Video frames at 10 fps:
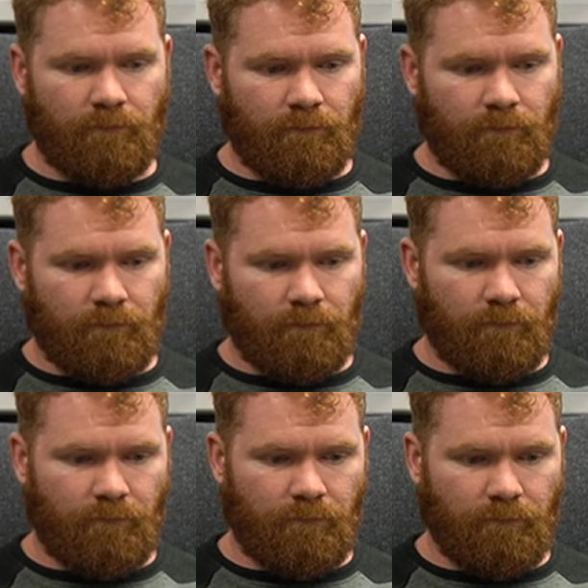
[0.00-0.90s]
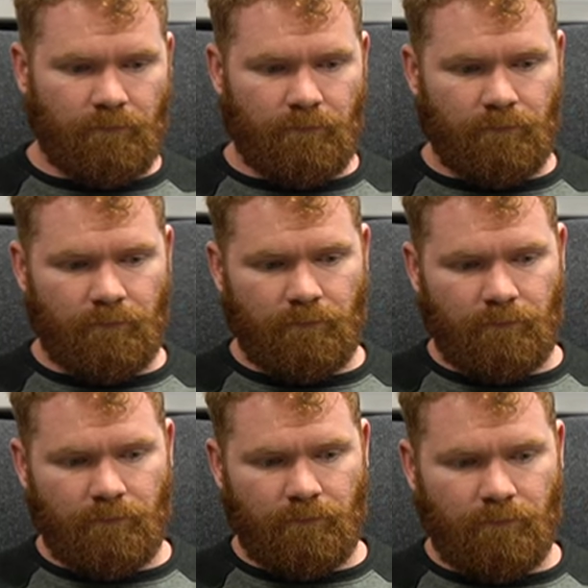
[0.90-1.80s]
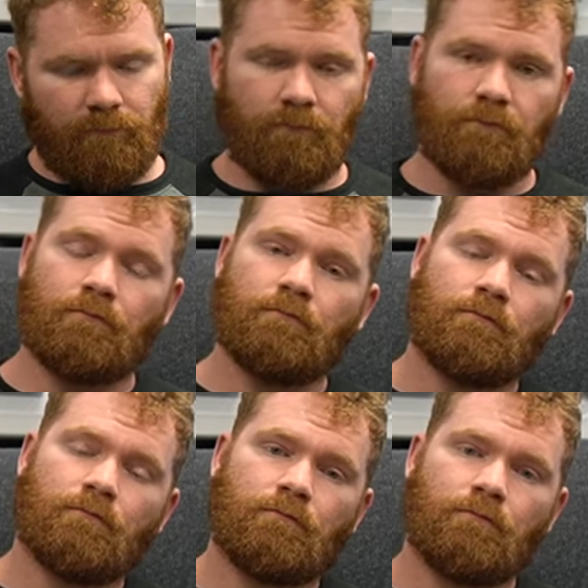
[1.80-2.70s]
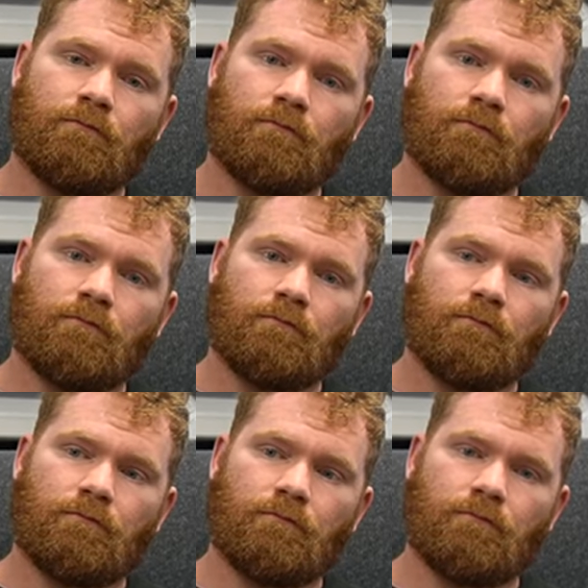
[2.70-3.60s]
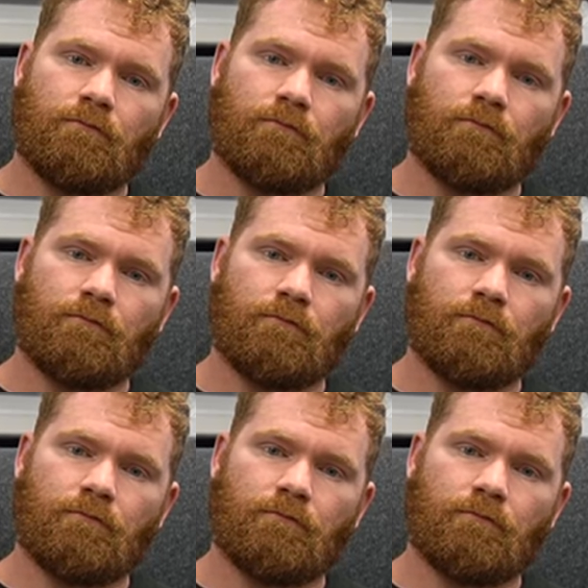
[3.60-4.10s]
(not speaking)